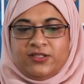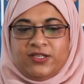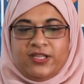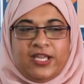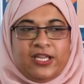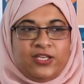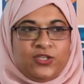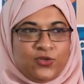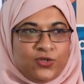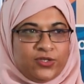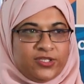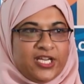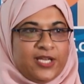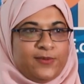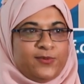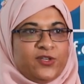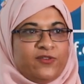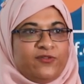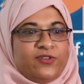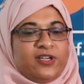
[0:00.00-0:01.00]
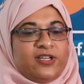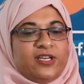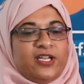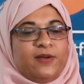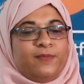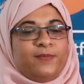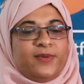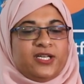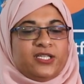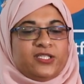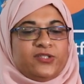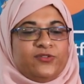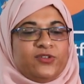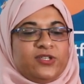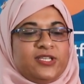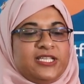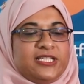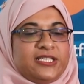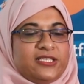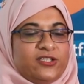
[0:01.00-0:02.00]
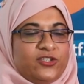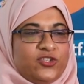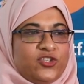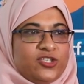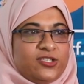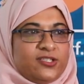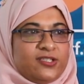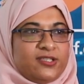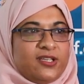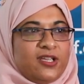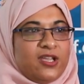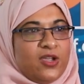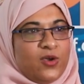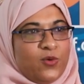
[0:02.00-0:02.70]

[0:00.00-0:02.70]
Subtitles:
So there are two types of career paths for researchers.